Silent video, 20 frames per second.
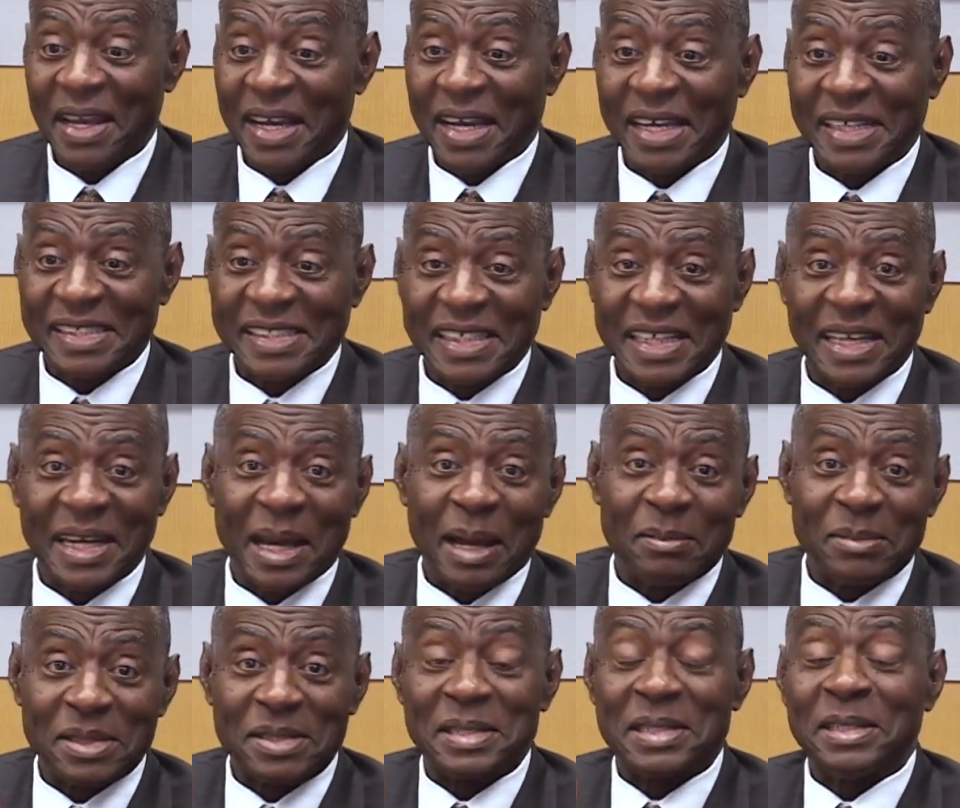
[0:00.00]
I said,
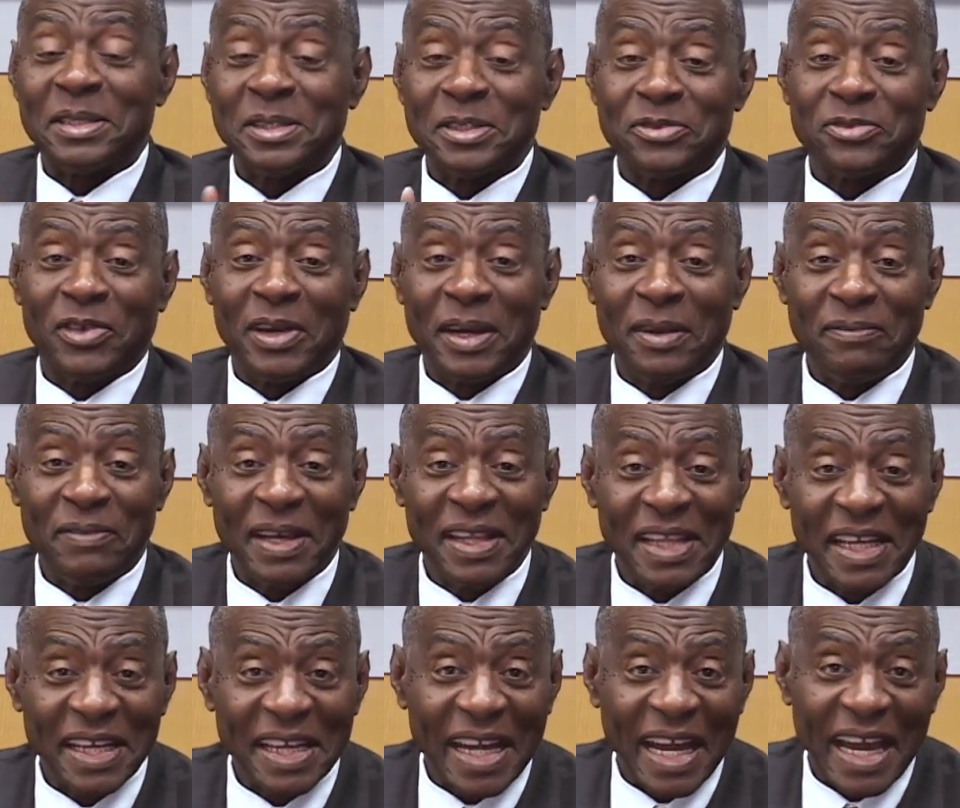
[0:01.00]
I'm still trying to find
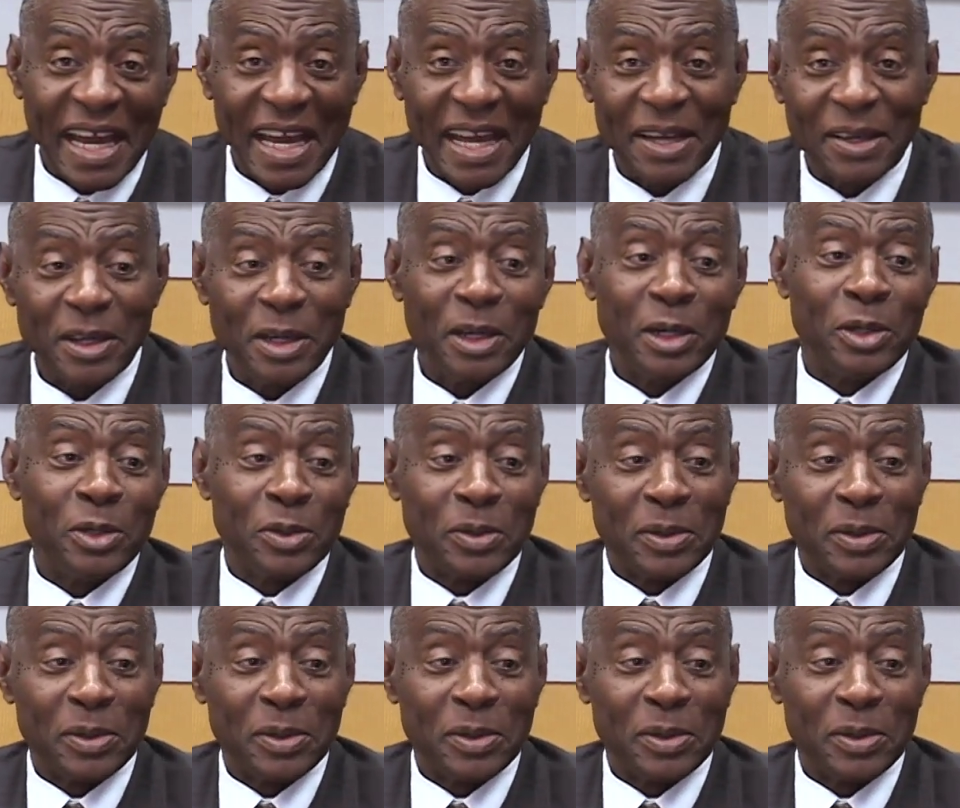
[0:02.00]
a guy who